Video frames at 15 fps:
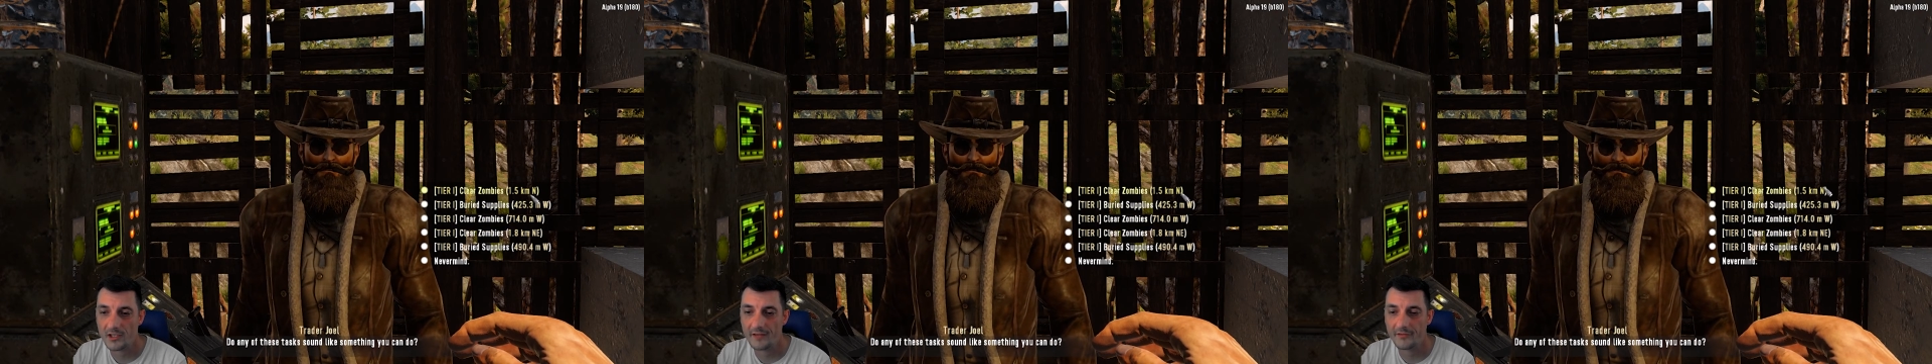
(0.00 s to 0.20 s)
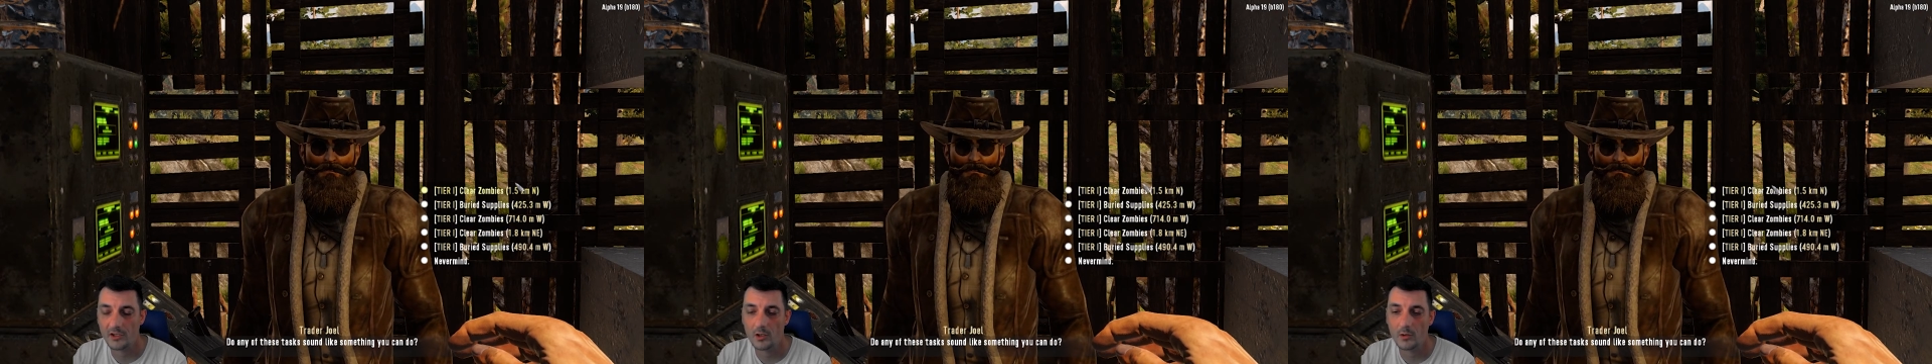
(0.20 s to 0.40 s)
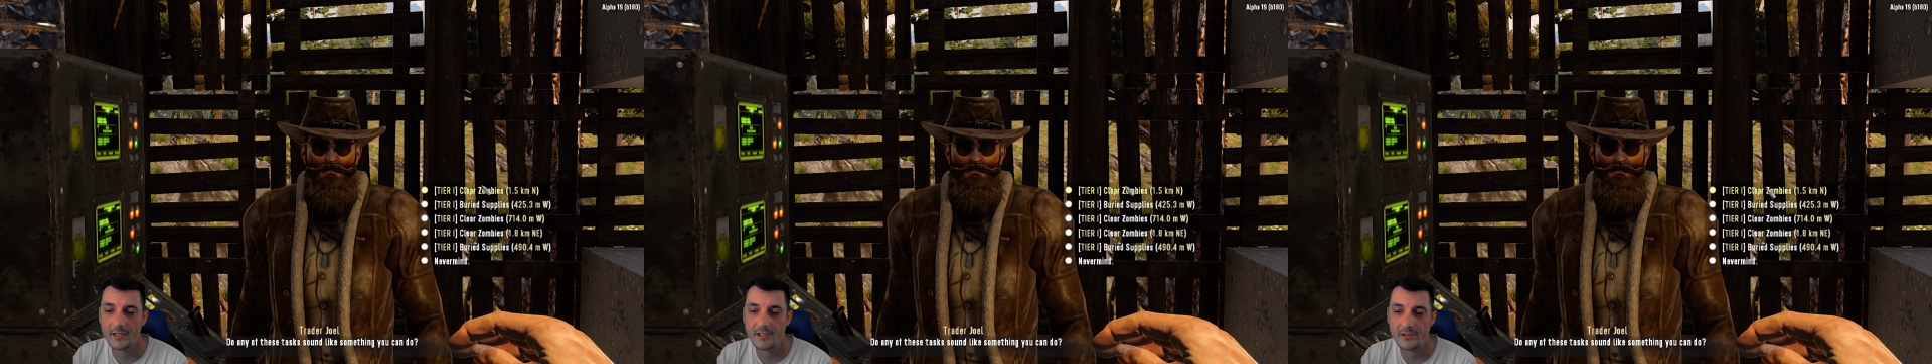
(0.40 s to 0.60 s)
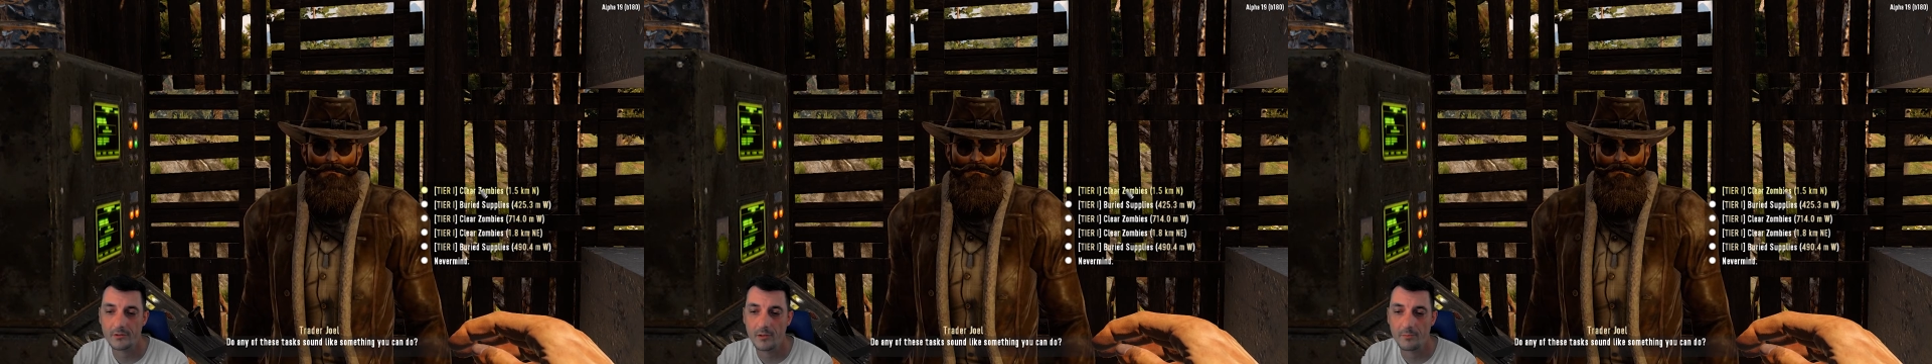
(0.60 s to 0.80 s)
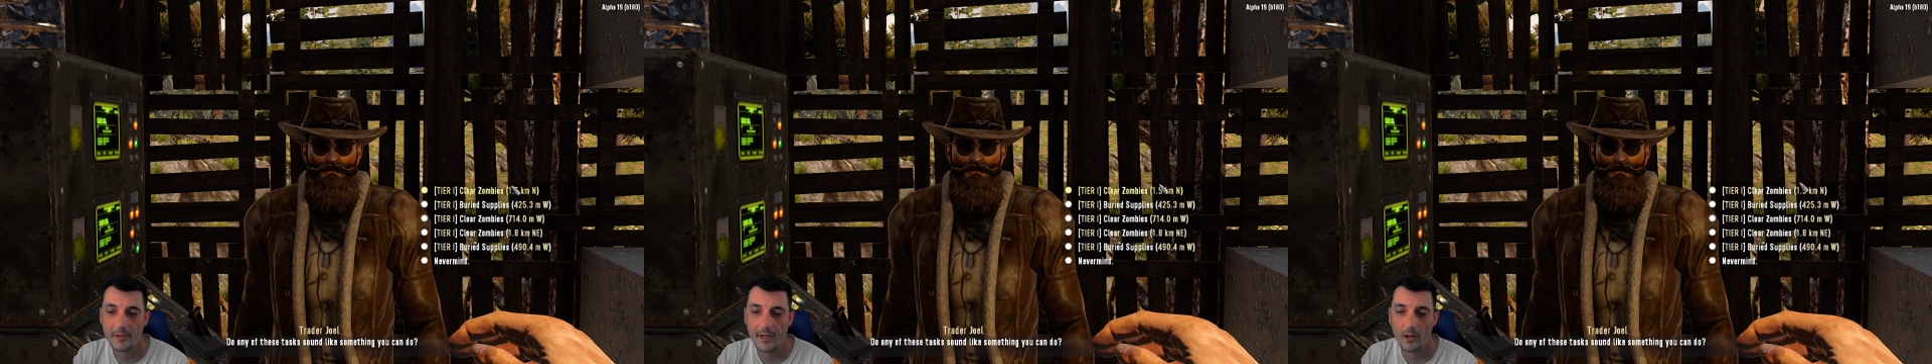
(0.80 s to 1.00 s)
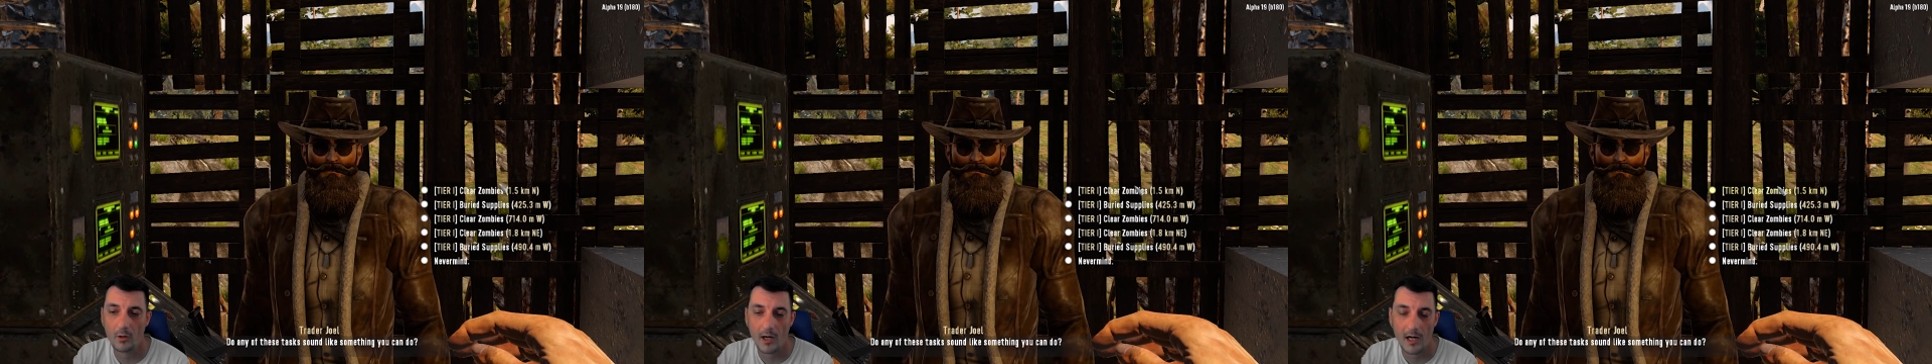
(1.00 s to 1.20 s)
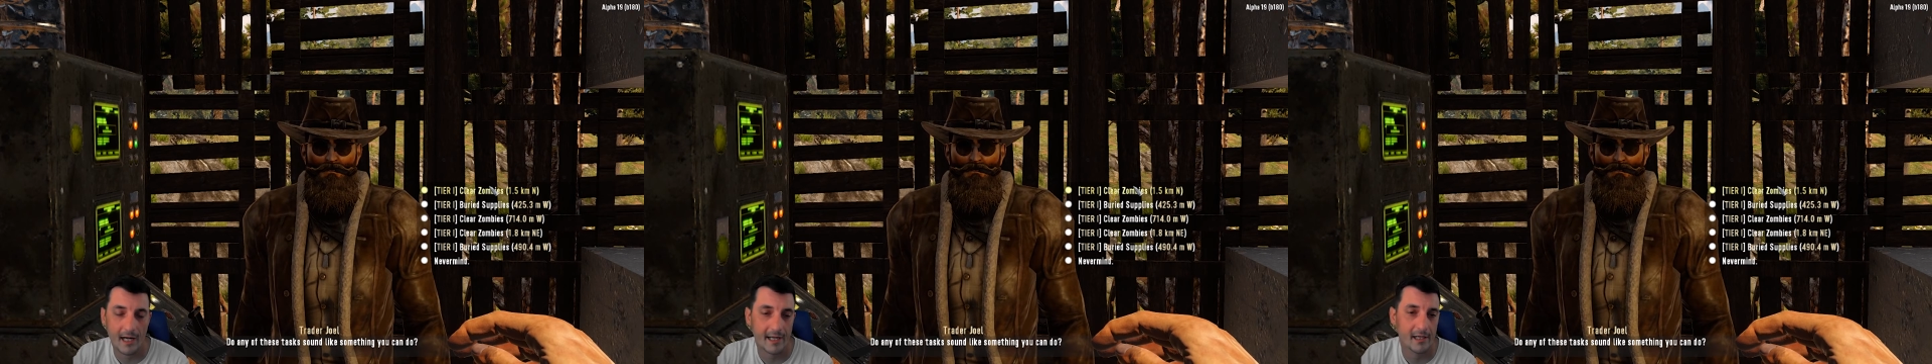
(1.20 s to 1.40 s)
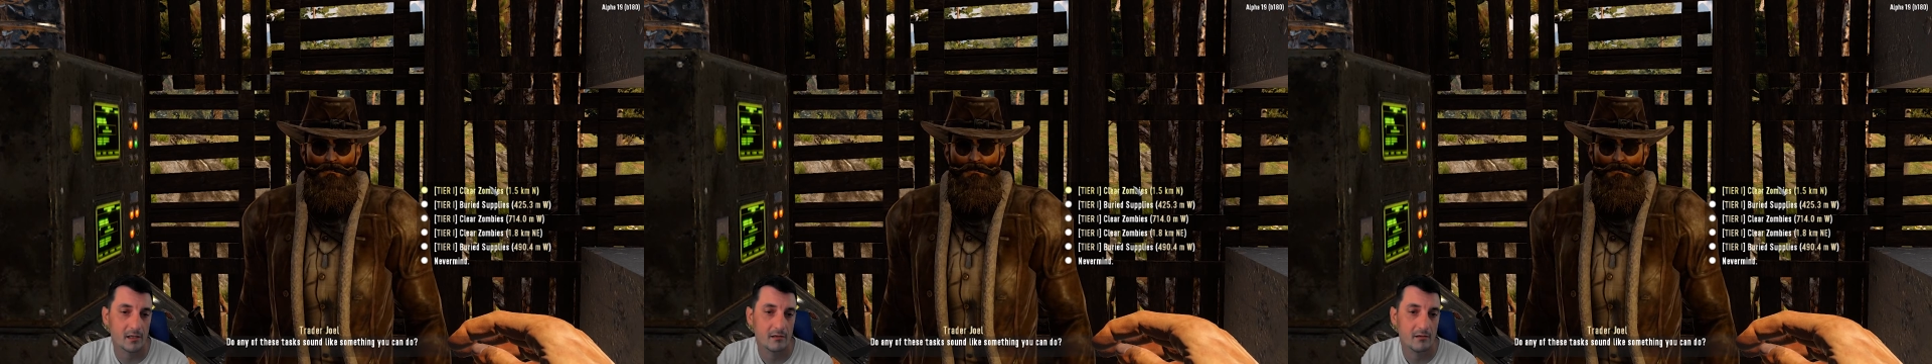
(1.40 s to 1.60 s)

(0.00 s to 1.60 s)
you'll have to go into a POI,